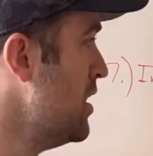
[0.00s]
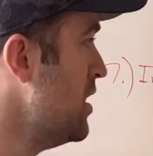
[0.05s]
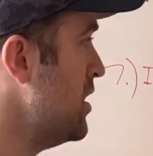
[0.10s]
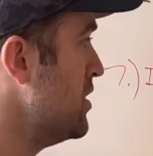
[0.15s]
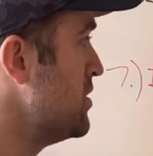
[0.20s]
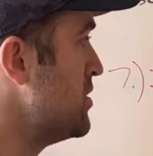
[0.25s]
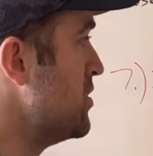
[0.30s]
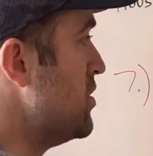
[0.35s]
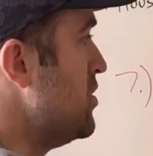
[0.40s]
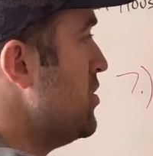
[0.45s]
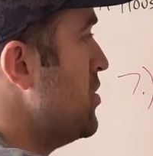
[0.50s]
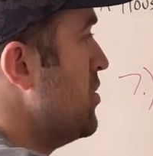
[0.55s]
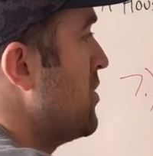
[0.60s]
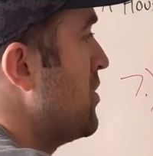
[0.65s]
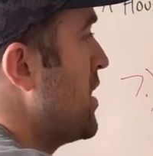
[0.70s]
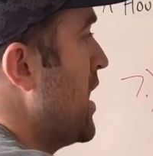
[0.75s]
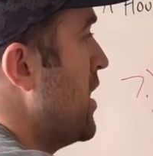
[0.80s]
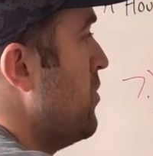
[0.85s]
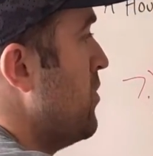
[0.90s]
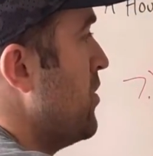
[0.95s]
So you don't
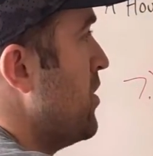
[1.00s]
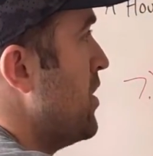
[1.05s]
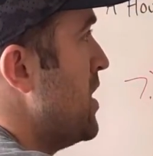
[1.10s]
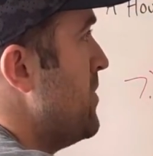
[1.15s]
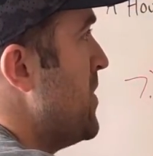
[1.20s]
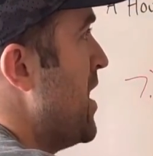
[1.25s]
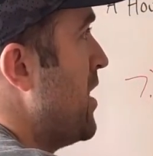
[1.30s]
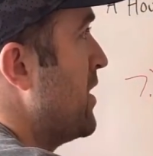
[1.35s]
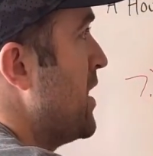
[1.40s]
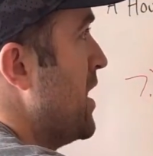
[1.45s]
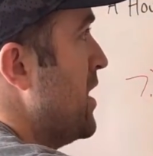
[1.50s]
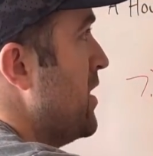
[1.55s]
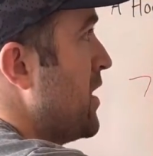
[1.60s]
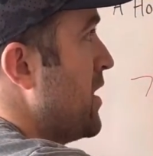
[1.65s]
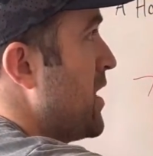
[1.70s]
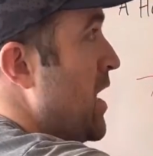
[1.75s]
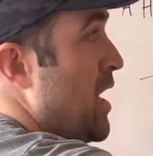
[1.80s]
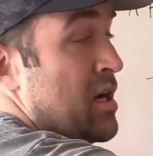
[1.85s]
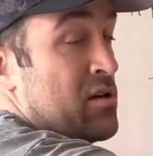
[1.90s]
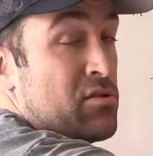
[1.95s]
got to worry about getting a
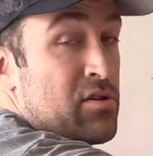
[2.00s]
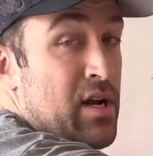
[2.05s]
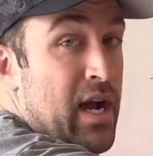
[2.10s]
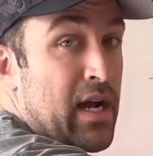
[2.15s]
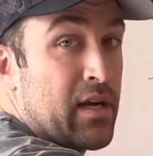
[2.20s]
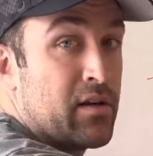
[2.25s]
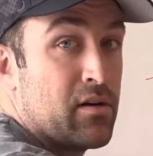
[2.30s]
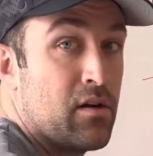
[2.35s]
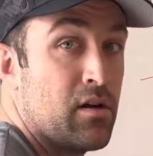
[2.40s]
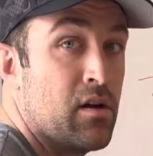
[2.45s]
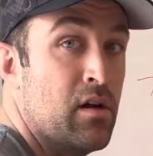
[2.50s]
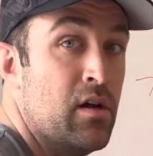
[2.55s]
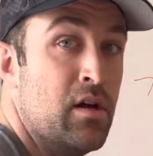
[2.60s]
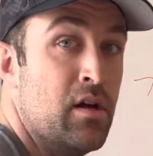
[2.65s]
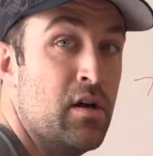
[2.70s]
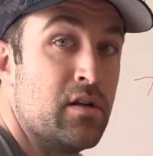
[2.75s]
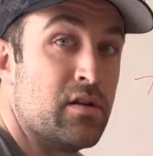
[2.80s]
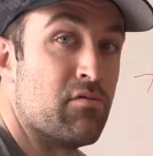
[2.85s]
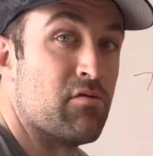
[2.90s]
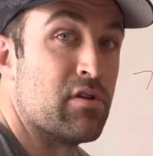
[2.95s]
contractor
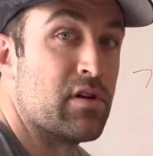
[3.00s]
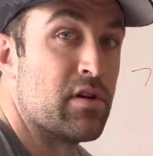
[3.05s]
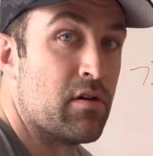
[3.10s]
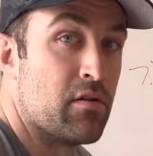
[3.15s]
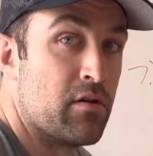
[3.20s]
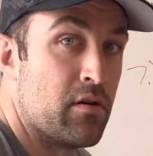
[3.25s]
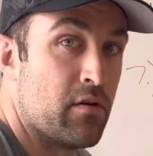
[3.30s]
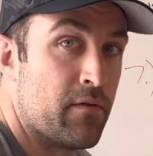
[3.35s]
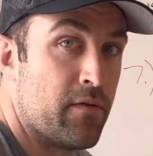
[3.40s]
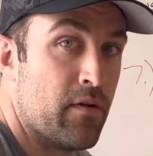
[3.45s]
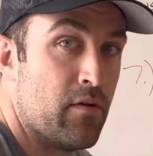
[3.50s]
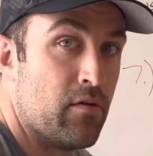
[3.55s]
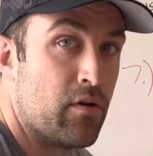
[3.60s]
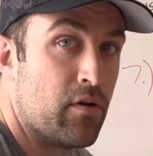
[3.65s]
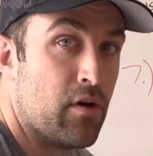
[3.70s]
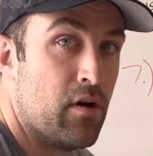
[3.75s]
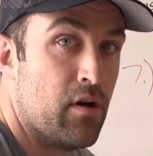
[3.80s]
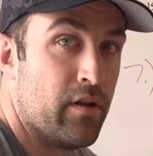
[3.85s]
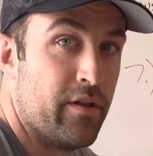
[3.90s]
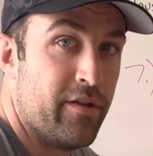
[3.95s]
to return your phone
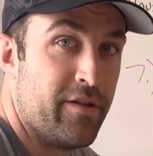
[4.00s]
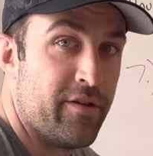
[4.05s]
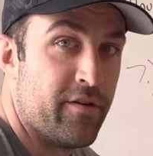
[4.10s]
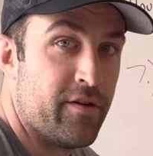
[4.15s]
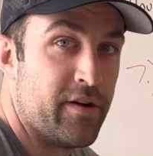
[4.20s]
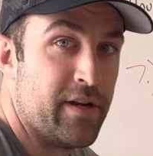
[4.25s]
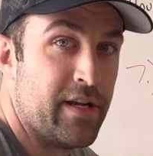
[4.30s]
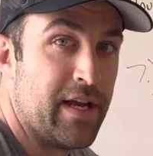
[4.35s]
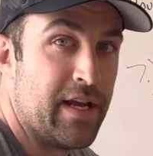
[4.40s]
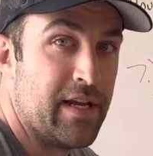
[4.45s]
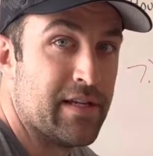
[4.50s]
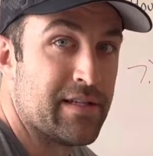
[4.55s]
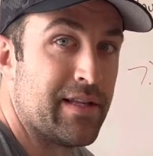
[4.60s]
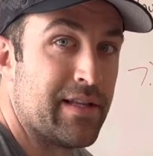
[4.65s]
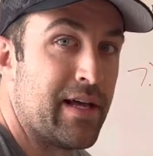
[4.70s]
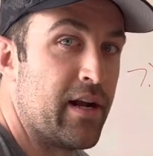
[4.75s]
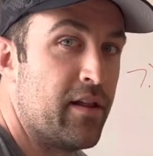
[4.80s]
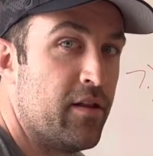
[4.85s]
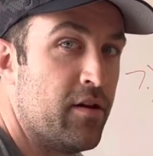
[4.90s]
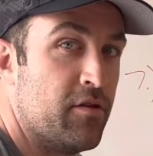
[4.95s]
call in 30 days,
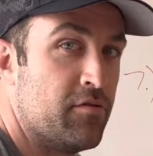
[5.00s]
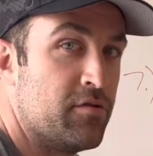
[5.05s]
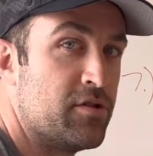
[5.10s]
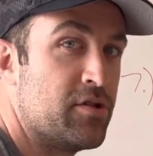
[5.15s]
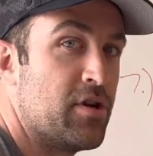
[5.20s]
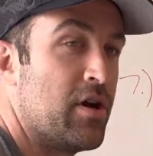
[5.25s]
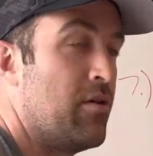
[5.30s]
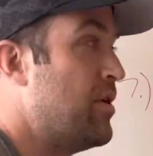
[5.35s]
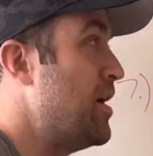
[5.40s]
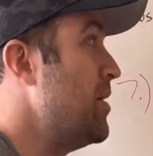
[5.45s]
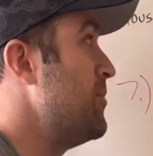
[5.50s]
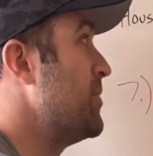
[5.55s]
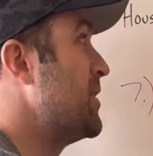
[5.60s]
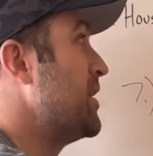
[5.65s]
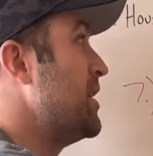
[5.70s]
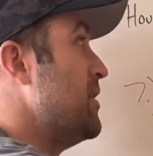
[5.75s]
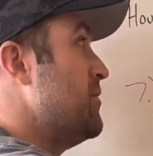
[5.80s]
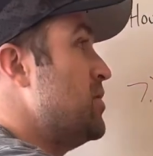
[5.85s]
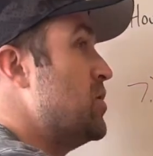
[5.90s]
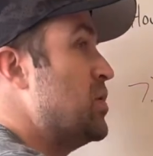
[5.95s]
let alone show up,
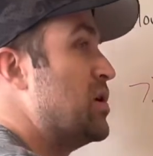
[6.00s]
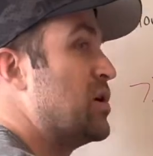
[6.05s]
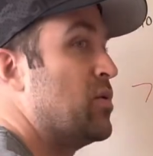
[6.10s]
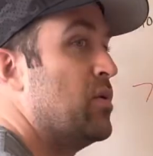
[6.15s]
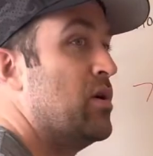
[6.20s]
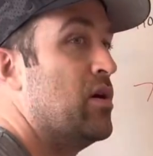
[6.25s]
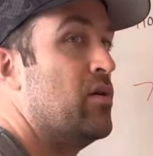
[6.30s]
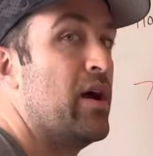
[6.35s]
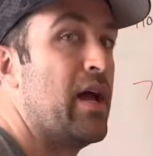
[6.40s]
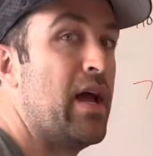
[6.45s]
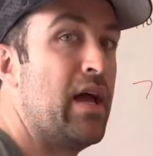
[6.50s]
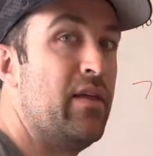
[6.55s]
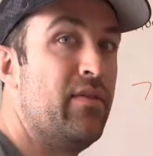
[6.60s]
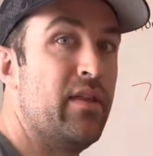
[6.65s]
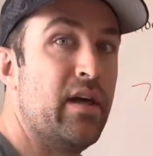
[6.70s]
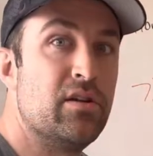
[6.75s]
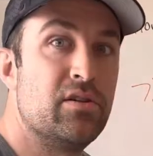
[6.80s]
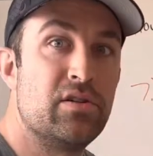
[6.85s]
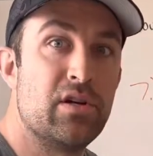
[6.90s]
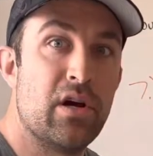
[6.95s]
give you a quote, and
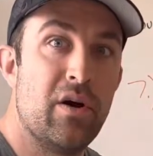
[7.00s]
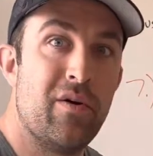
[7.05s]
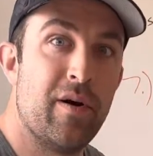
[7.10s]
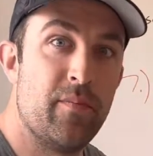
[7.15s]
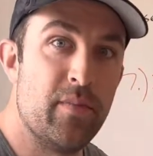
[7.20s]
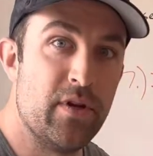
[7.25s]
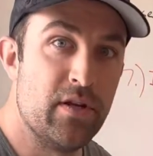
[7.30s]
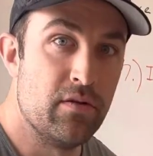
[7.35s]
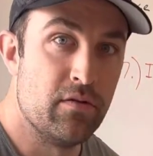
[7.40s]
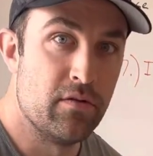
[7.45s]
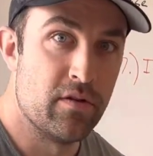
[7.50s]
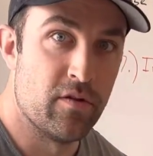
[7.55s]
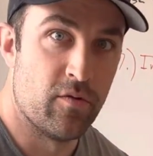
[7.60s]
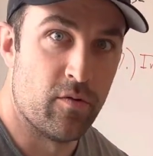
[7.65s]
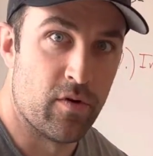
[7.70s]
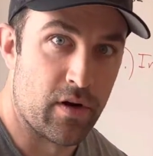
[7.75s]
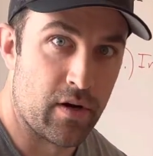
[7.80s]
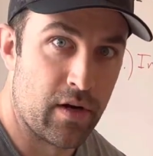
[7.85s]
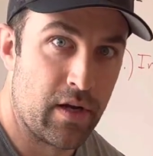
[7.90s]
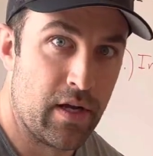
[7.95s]
then show up and do the
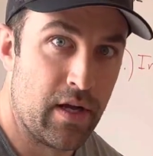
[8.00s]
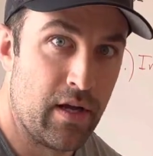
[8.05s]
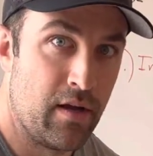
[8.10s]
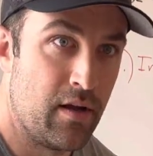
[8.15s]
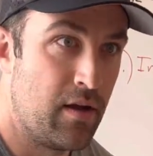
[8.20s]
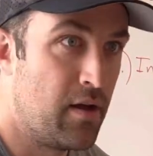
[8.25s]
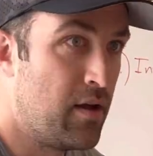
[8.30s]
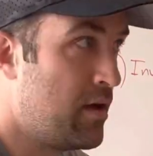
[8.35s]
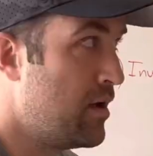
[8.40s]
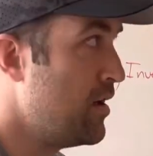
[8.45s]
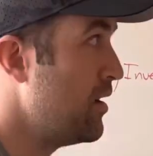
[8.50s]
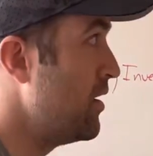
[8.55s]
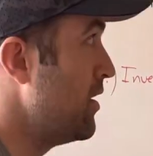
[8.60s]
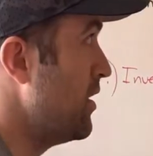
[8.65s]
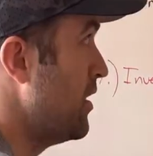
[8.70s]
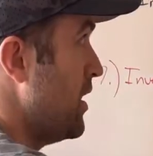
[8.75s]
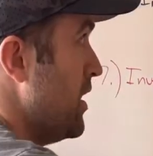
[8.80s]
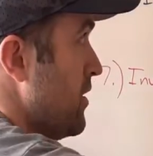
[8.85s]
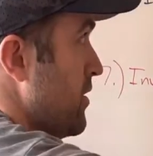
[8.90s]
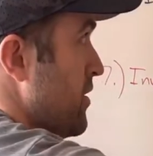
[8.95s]
work
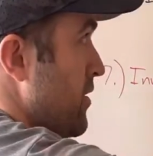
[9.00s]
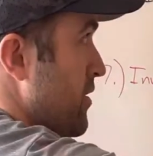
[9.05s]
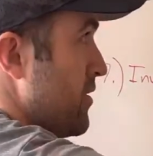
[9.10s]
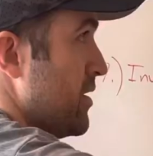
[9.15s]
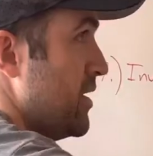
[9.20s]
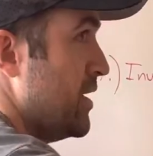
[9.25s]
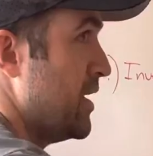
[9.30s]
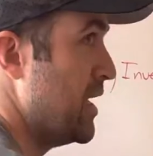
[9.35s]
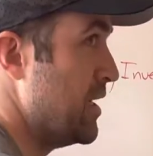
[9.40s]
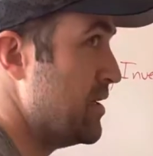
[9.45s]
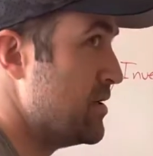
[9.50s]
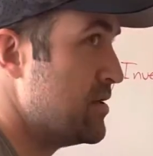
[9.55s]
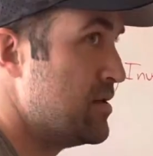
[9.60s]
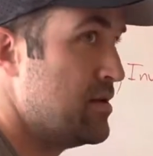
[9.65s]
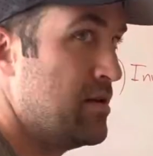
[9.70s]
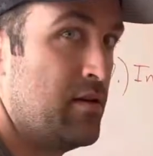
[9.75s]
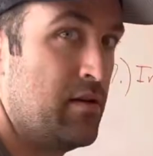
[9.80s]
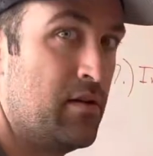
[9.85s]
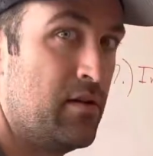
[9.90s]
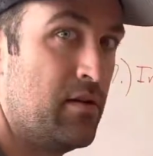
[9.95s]
in 30 days.
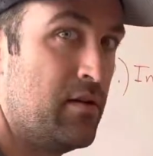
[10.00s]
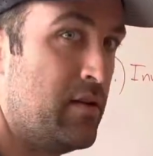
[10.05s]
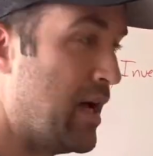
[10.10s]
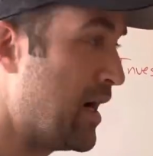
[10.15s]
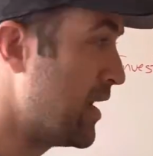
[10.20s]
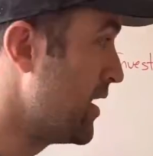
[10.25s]
Not